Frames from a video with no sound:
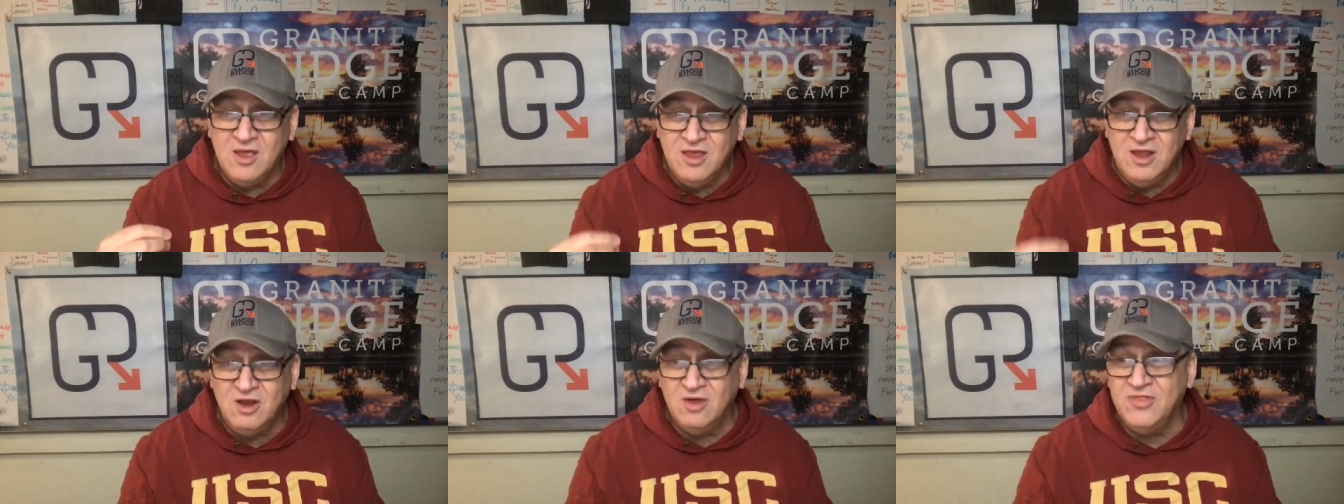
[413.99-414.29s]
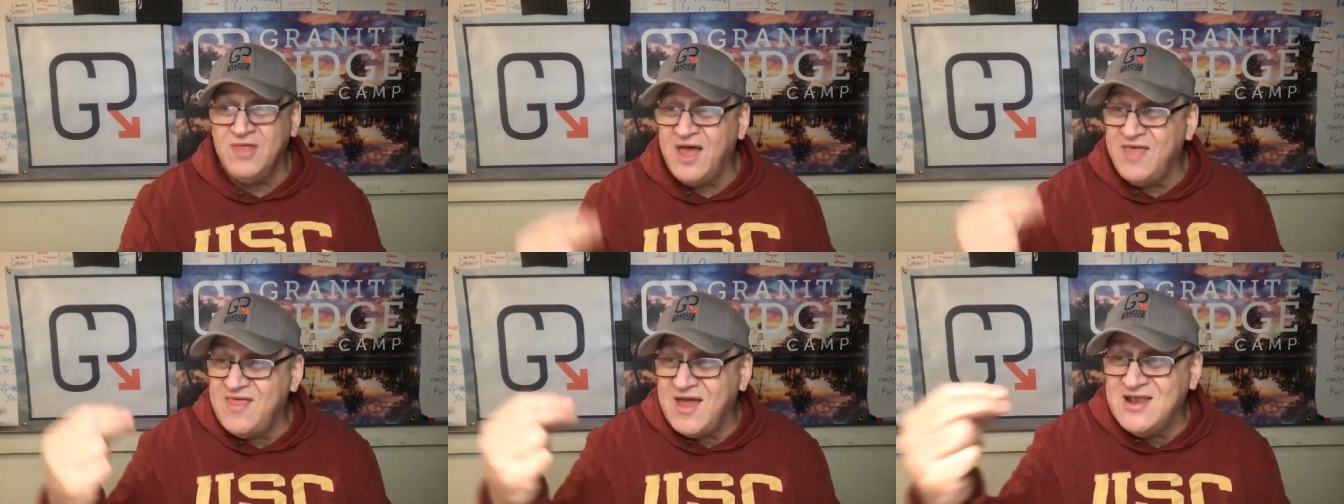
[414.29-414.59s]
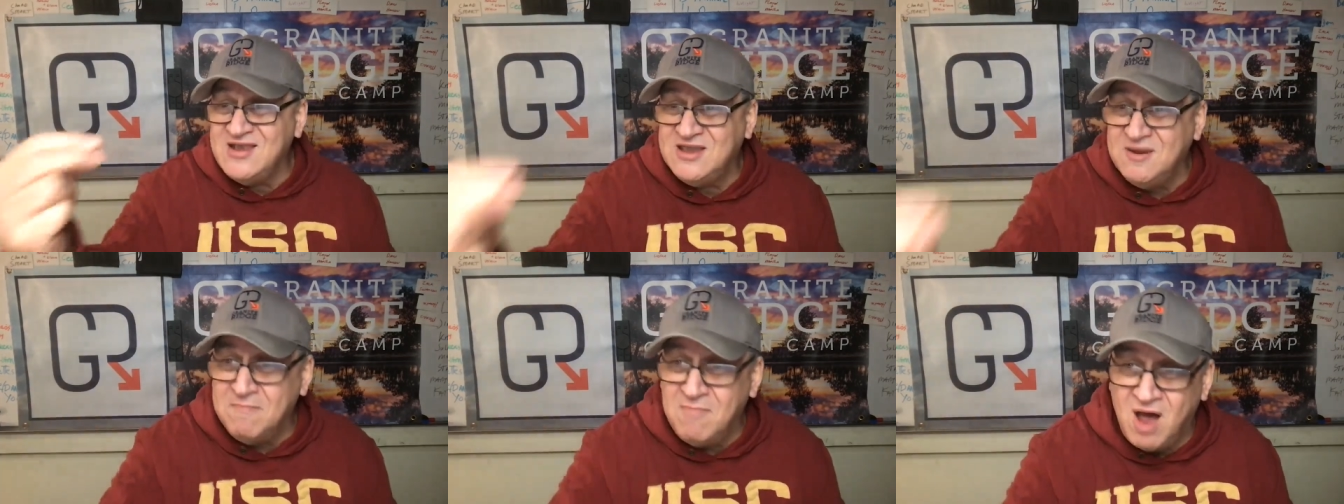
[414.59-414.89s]
you know that
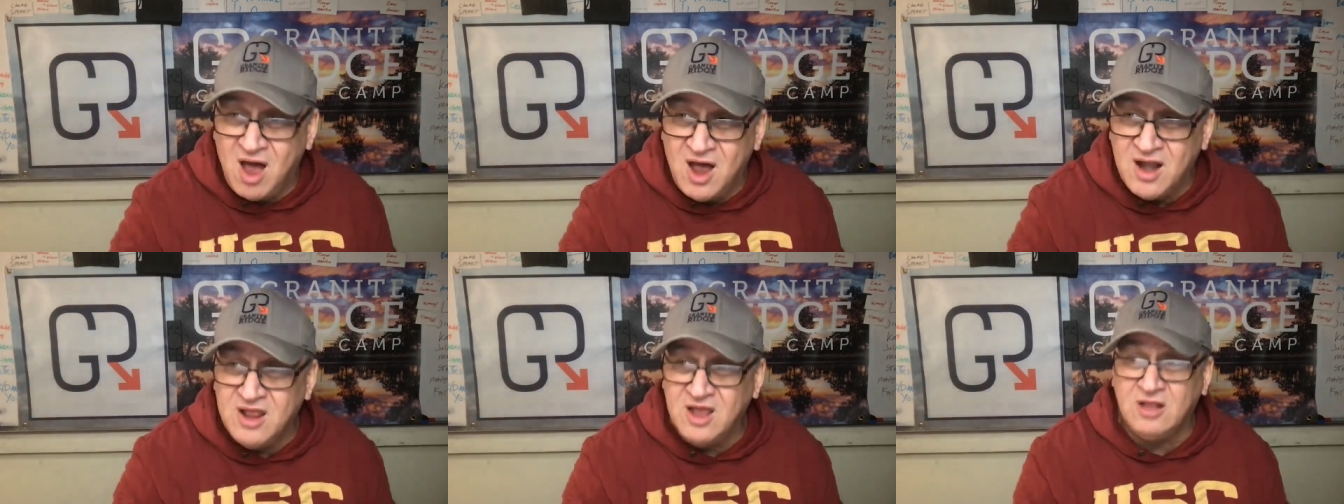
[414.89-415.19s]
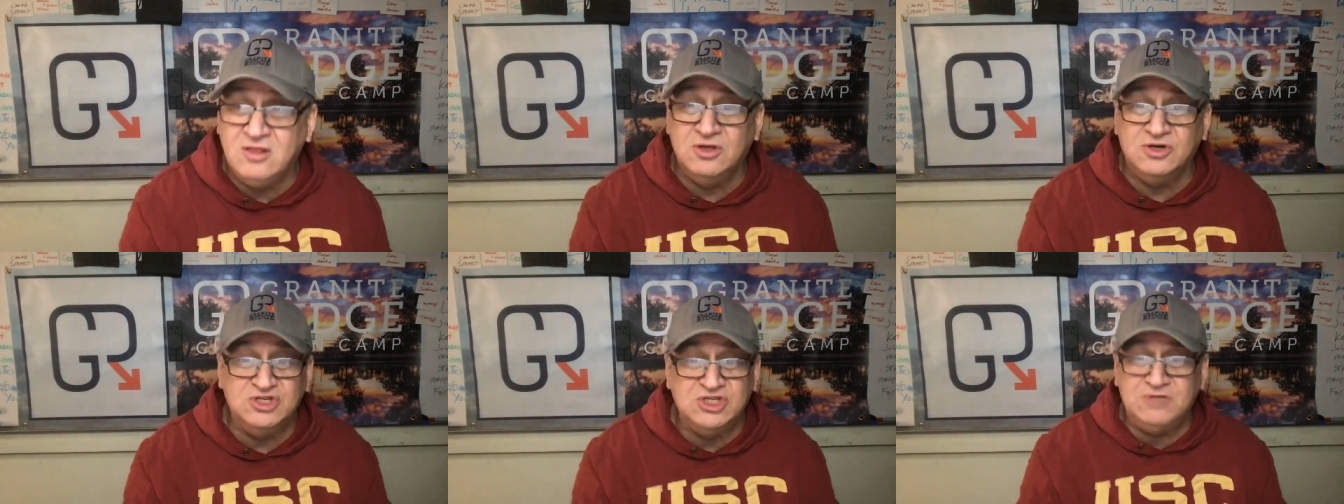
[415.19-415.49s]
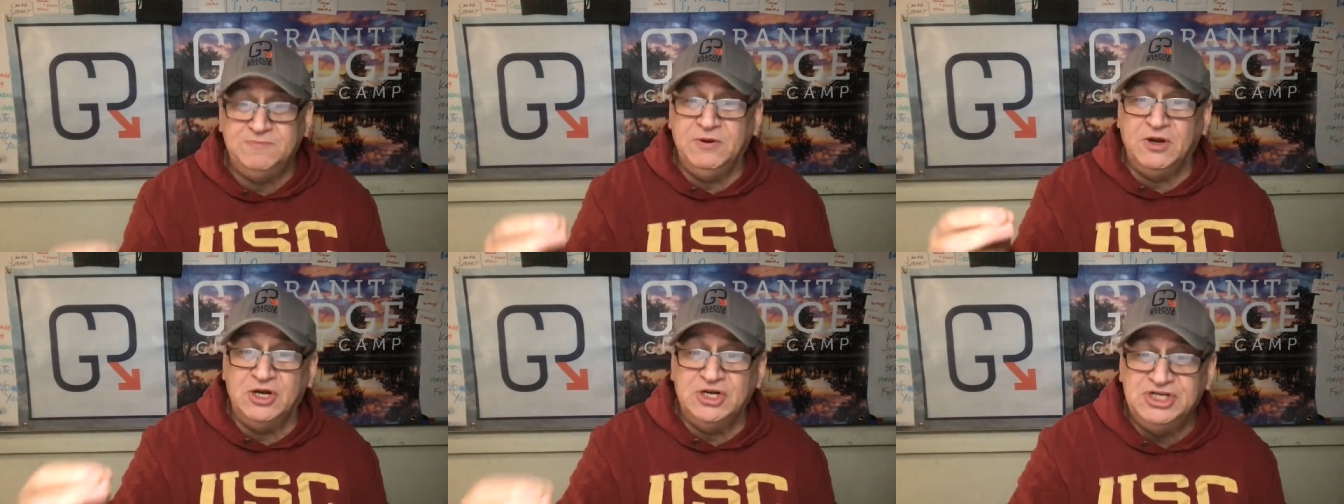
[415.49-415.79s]
that demonic, those
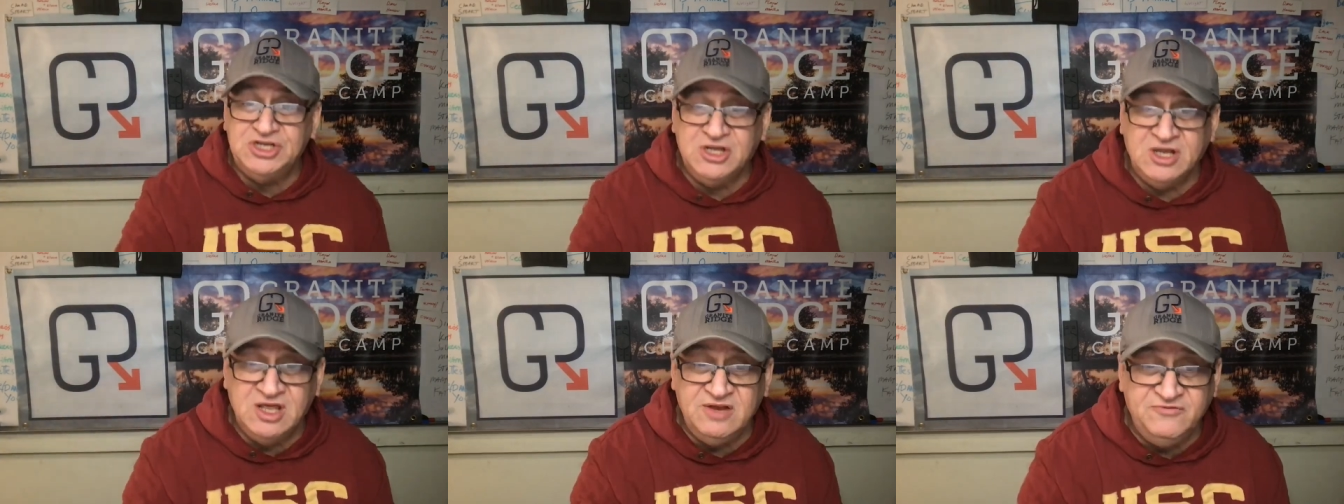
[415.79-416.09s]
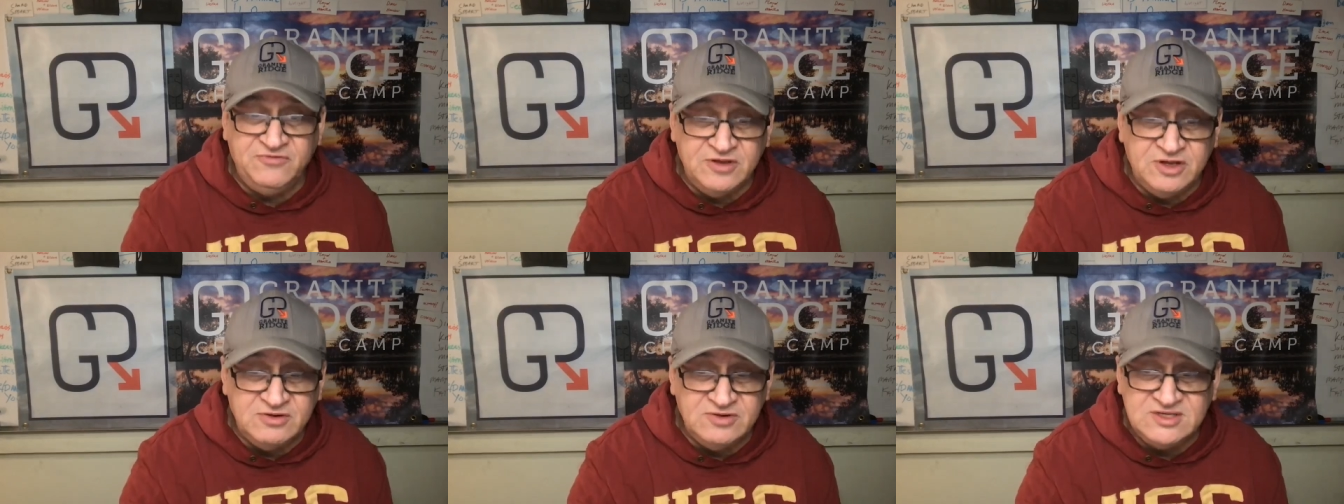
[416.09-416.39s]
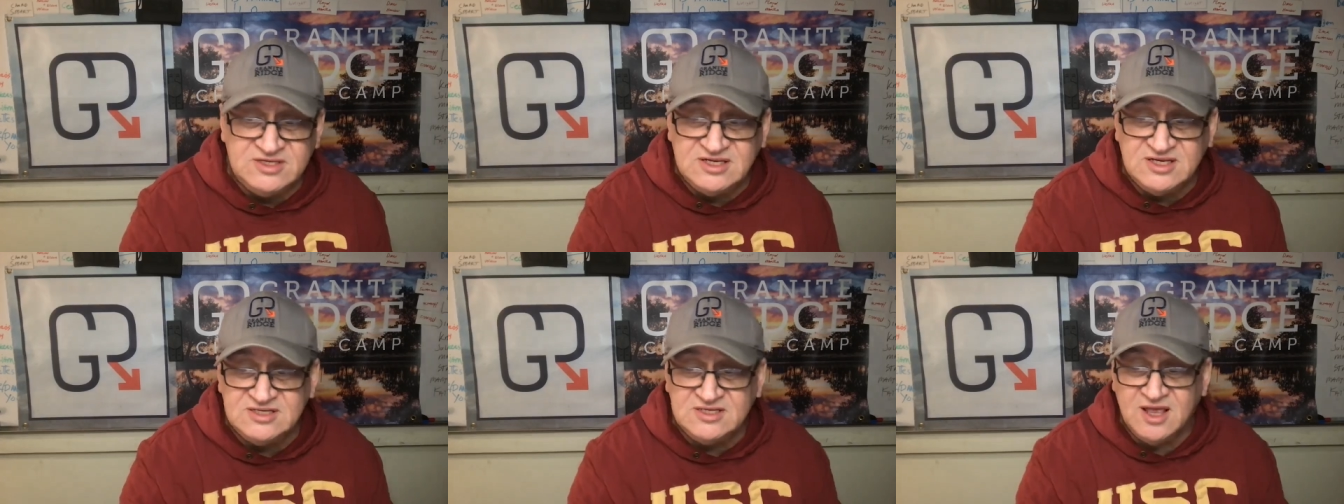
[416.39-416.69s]
spiritual
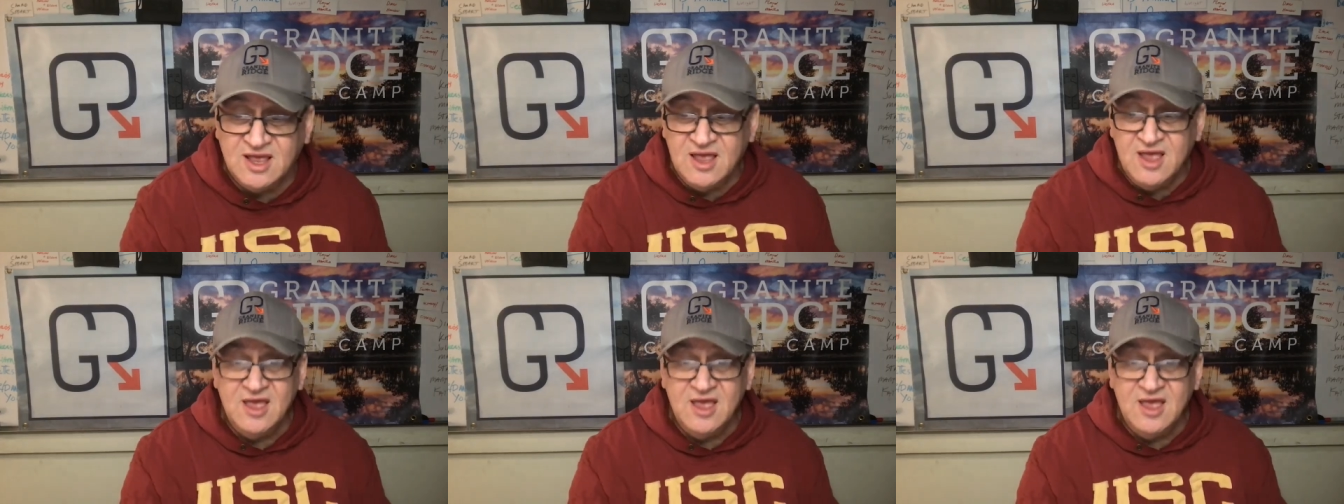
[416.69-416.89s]
influences,